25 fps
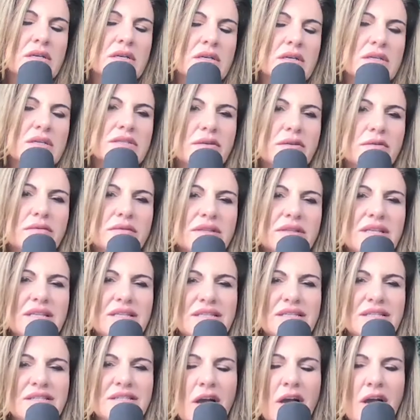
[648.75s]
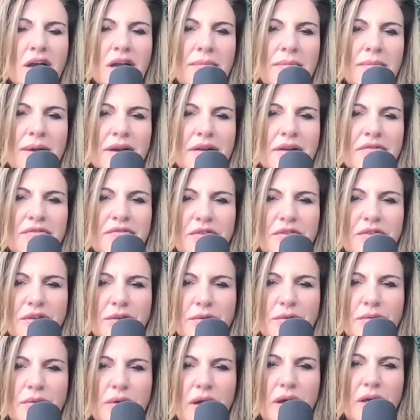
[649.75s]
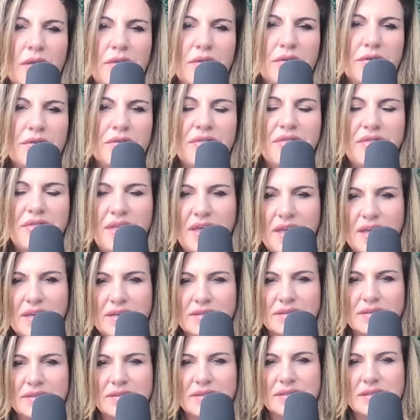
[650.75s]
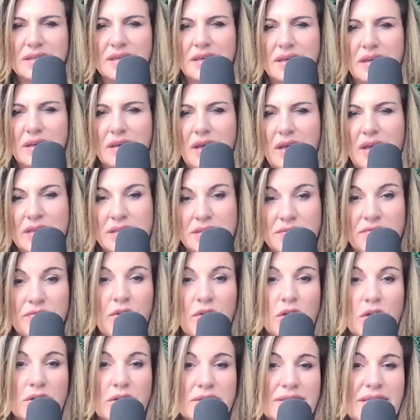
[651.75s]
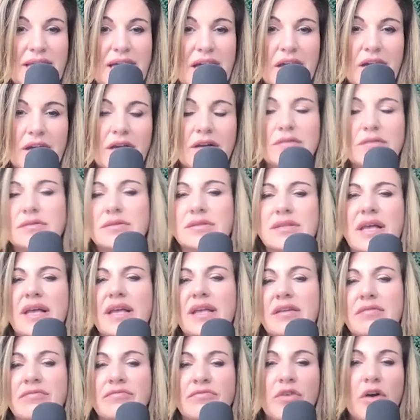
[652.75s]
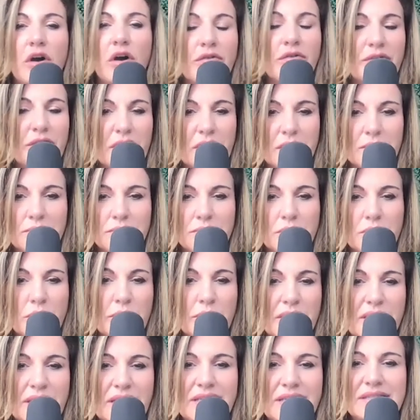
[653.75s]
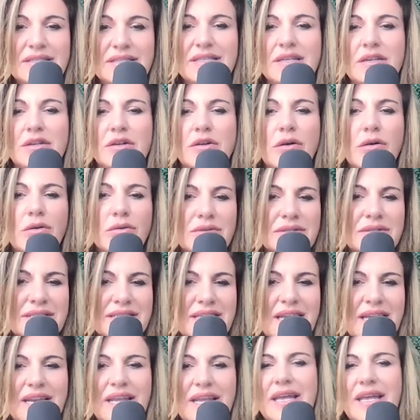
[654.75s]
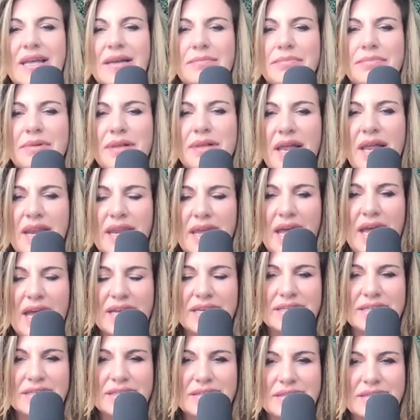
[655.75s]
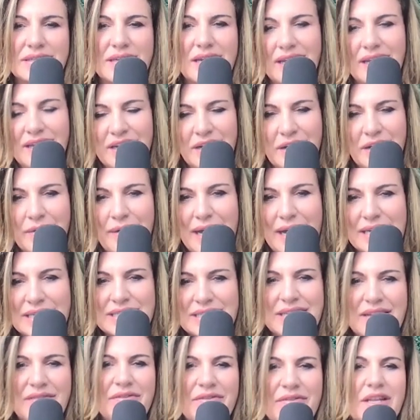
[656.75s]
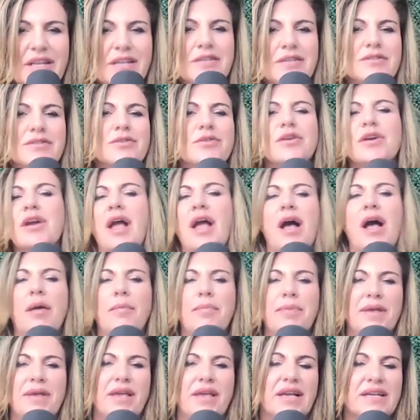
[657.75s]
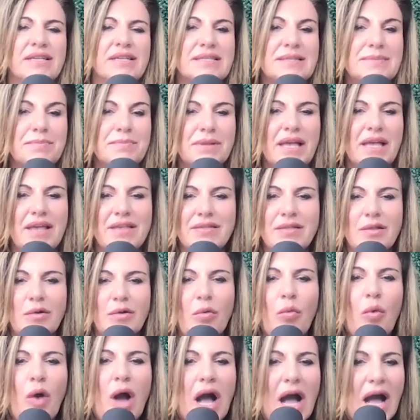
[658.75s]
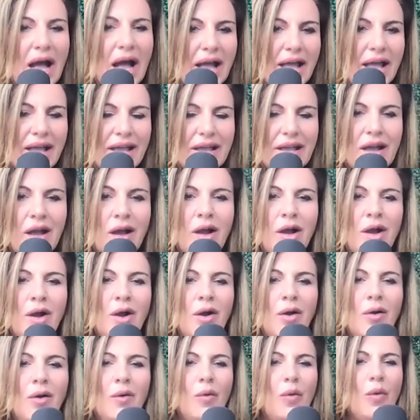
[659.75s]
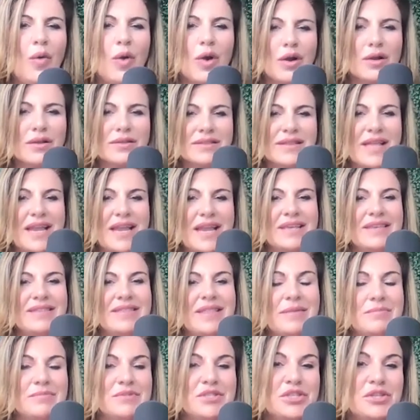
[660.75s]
So let's talk about a few other things as far as that goes, like involving employees in goal setting and planning activities, or helping explain the why, or letting them